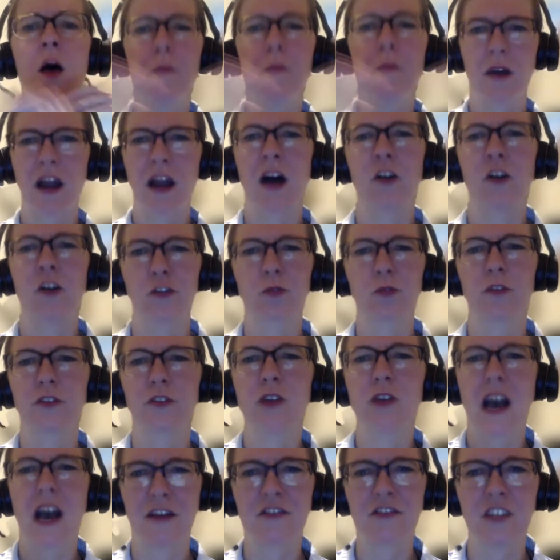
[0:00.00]
But elsewhere,
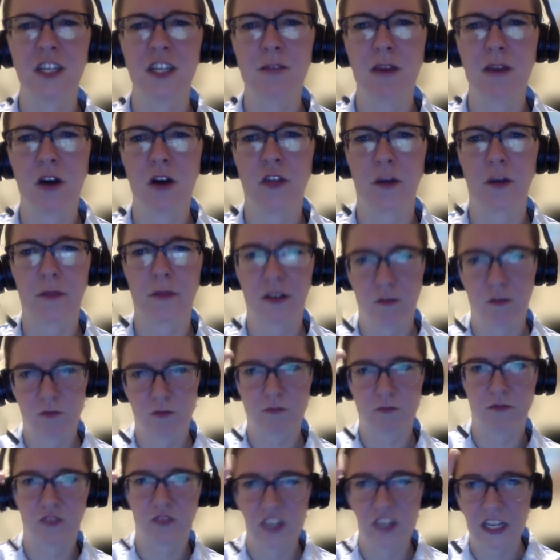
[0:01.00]
you have to email them and
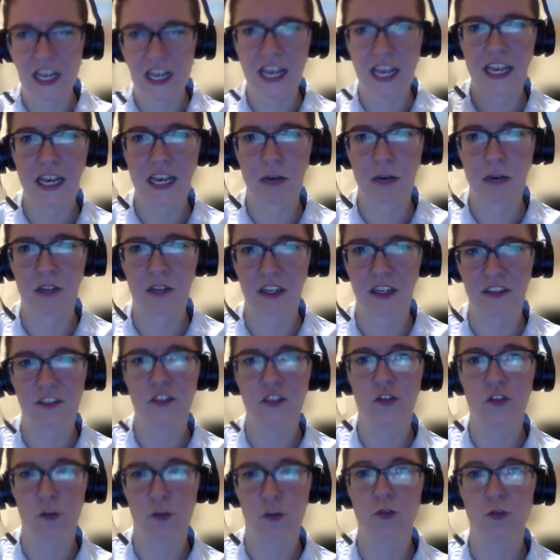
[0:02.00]
say, hey, I would like
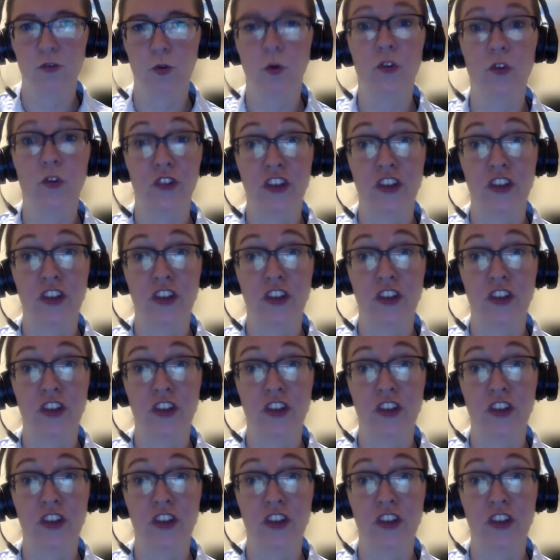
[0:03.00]
the Zoom tools,